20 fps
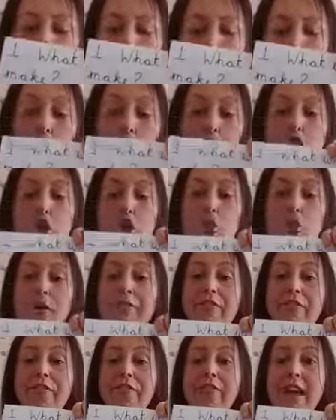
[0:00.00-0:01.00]
You could
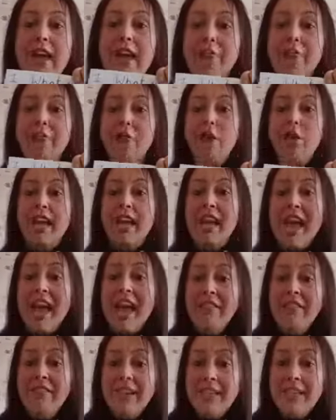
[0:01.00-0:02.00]
do a favourite
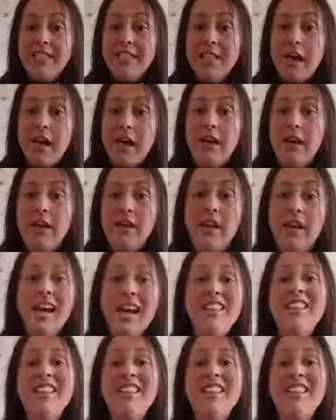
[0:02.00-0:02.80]
character.